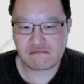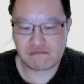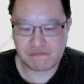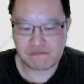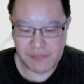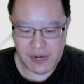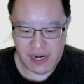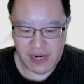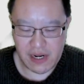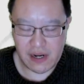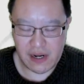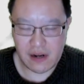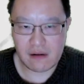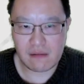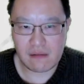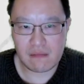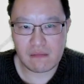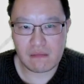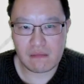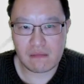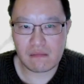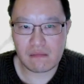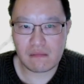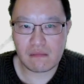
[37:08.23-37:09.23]
B?
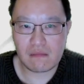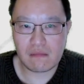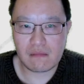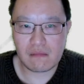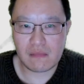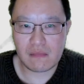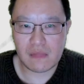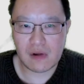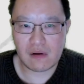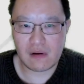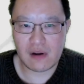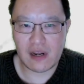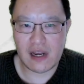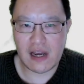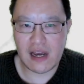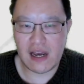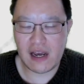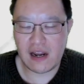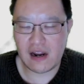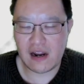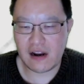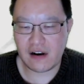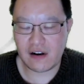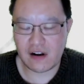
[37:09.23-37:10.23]

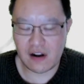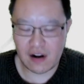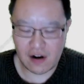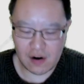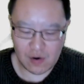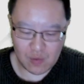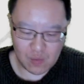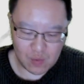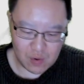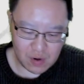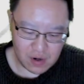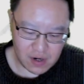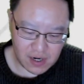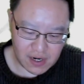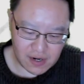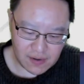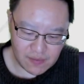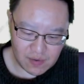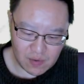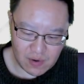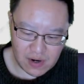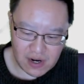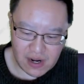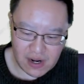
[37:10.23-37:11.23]
Okay, that's not going to work.
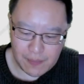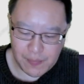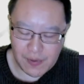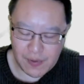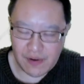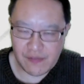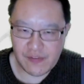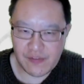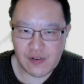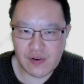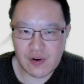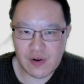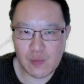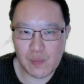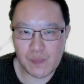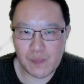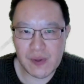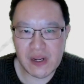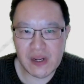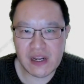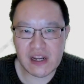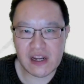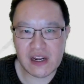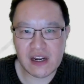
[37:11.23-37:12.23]
What happens if you do
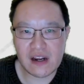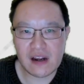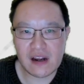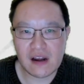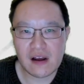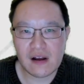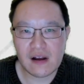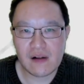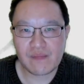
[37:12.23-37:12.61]
B?